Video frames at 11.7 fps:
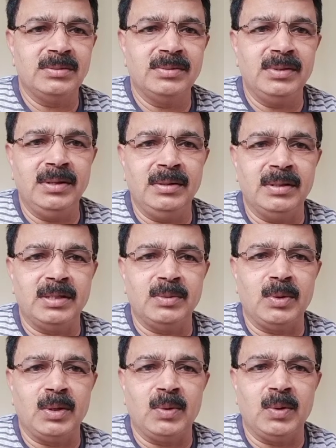I think that's
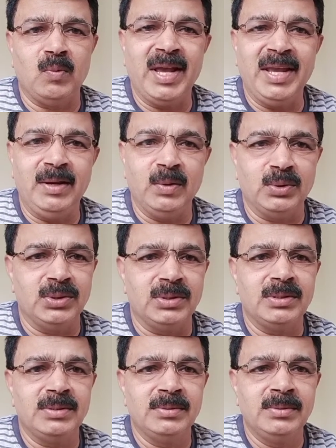about why questions.